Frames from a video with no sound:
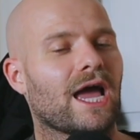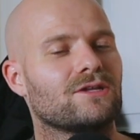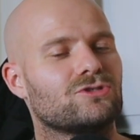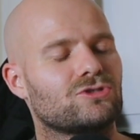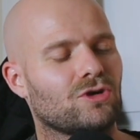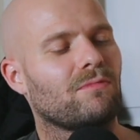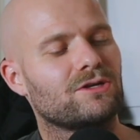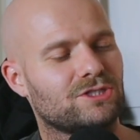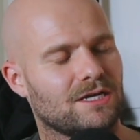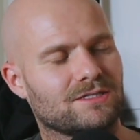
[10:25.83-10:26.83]
had so
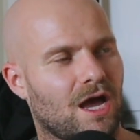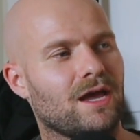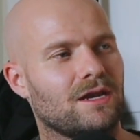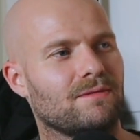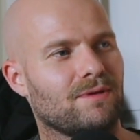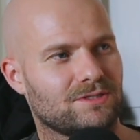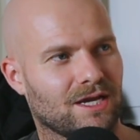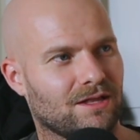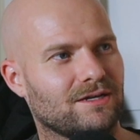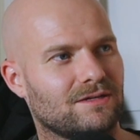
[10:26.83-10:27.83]
much anxiety about
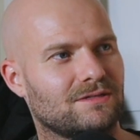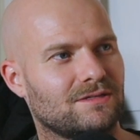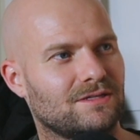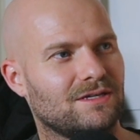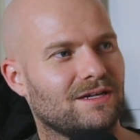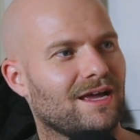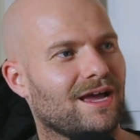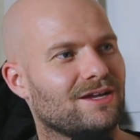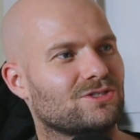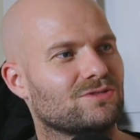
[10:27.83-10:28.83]
telling her
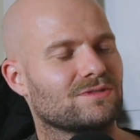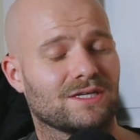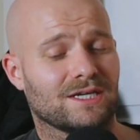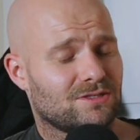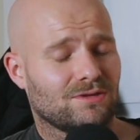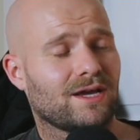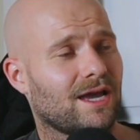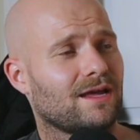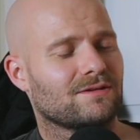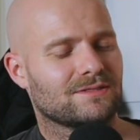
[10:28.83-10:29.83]
and she was like, it's
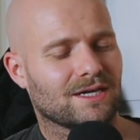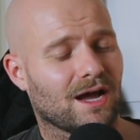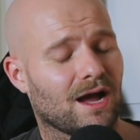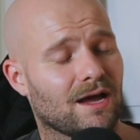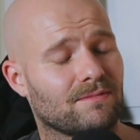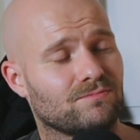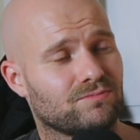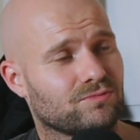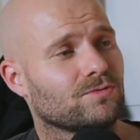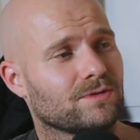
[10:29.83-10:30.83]
okay. And I was like, I'm
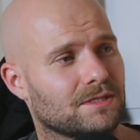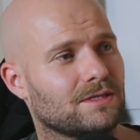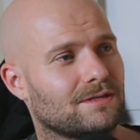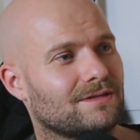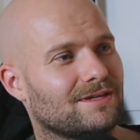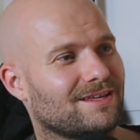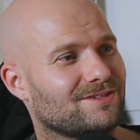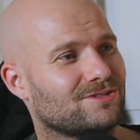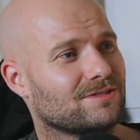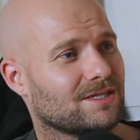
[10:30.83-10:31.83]
ruined it. And then
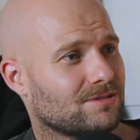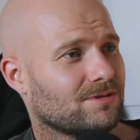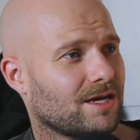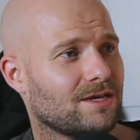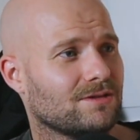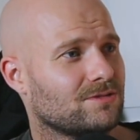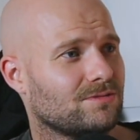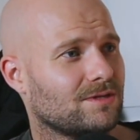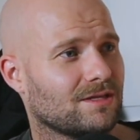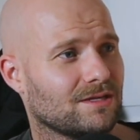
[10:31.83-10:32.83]
she was like, it's okay. You didn't do anything.